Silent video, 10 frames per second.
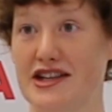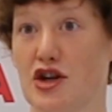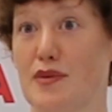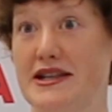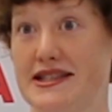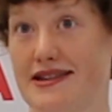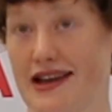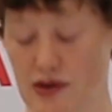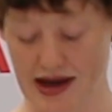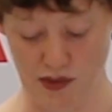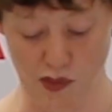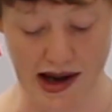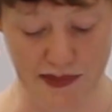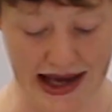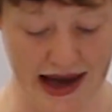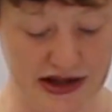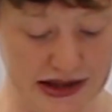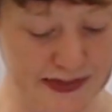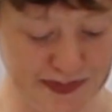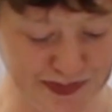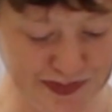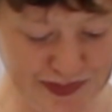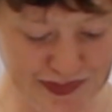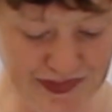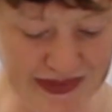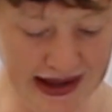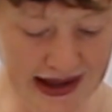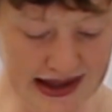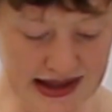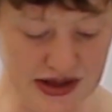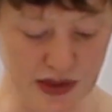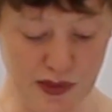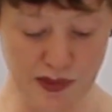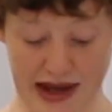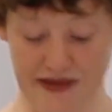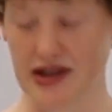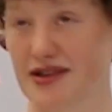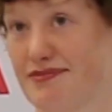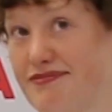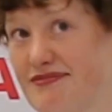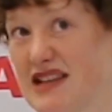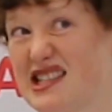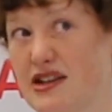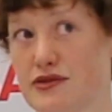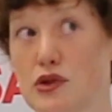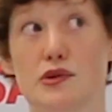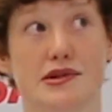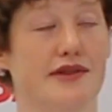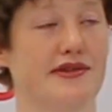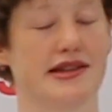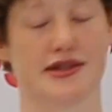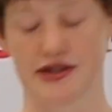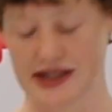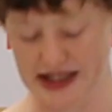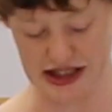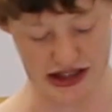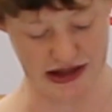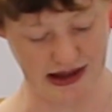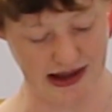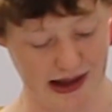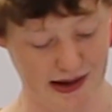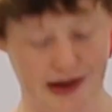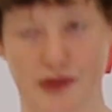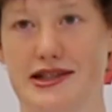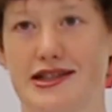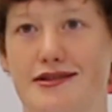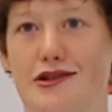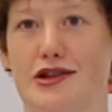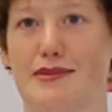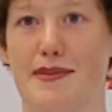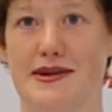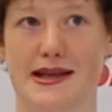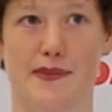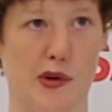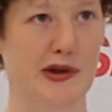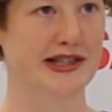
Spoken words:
that job is and why we have it. So we have a set of rules of the association, and I went and looked them up at some